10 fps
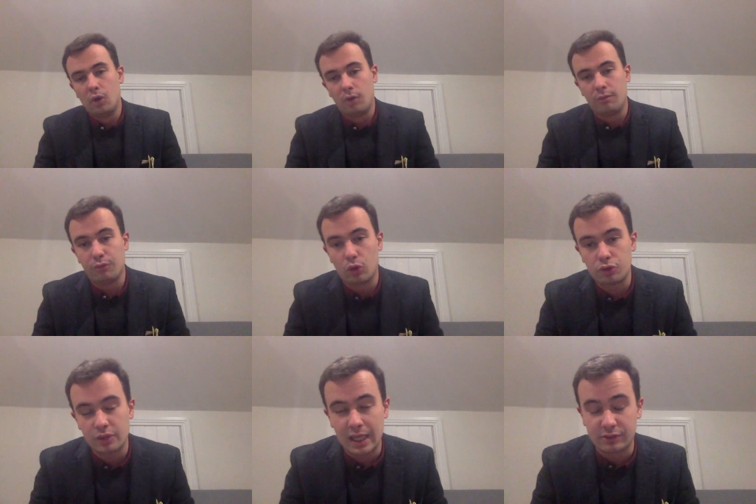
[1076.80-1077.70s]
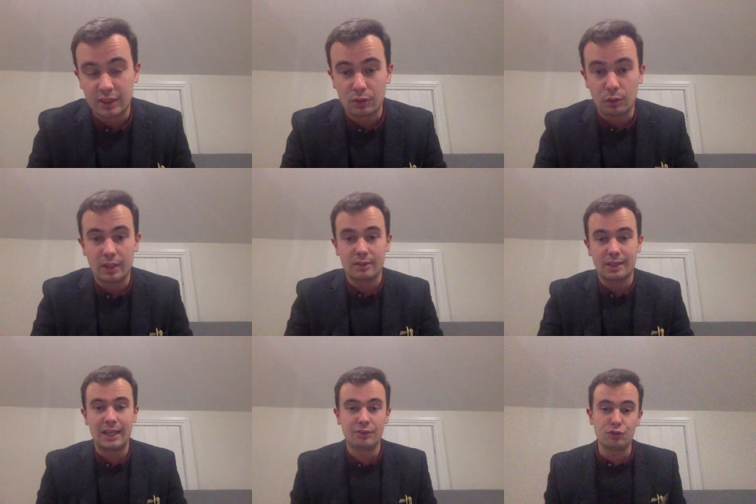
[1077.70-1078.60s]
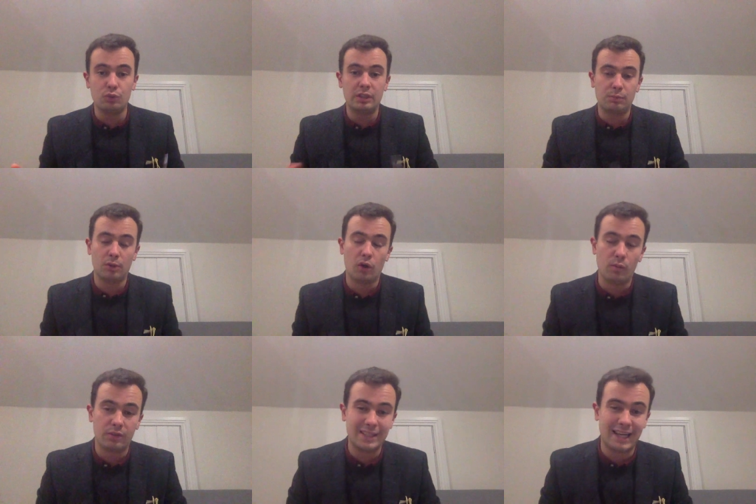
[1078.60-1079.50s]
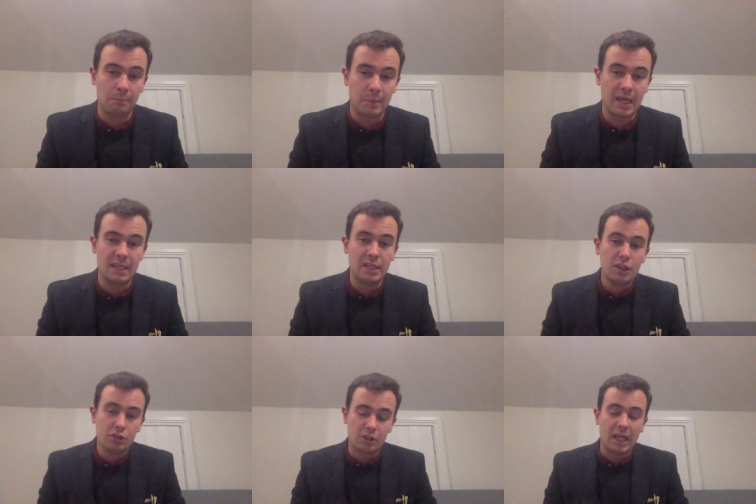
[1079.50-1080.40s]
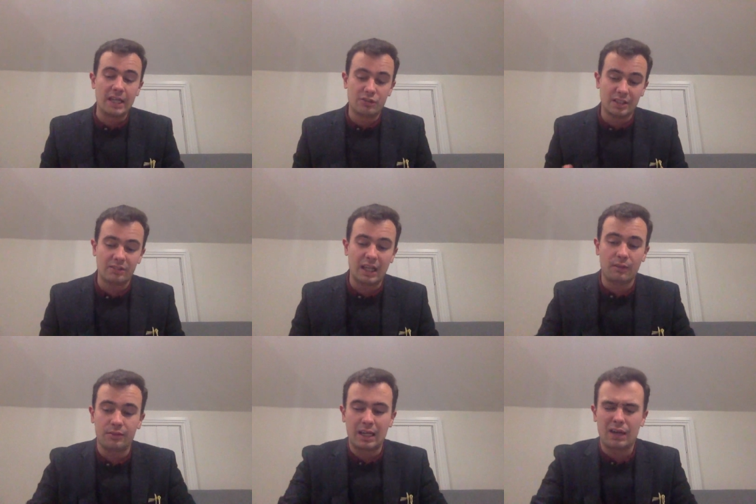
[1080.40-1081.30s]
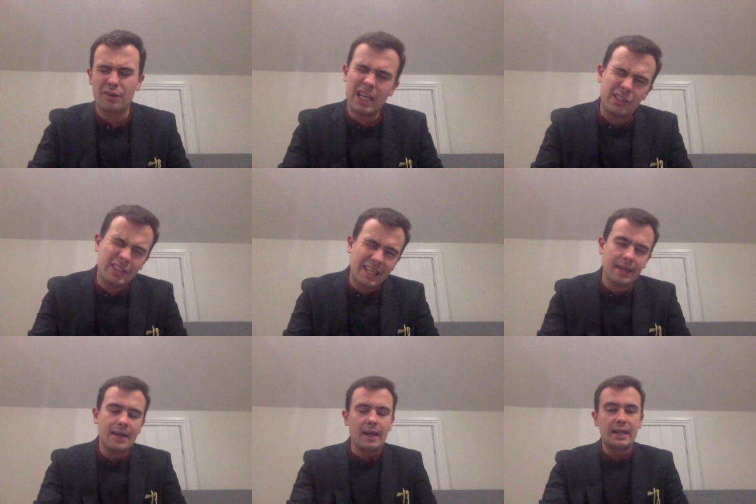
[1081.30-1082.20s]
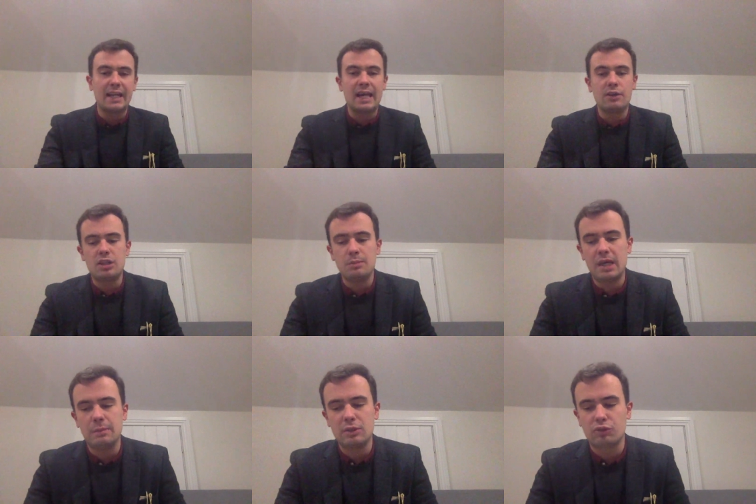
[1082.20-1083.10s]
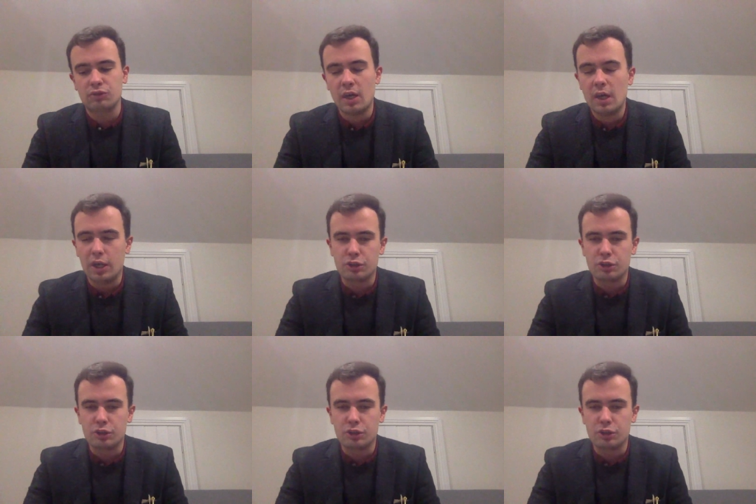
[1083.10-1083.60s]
unfortunately, hasn't had a winner in the last two weeks, but hopefully that may change. And this Alpha Carinae, I think again she may be just a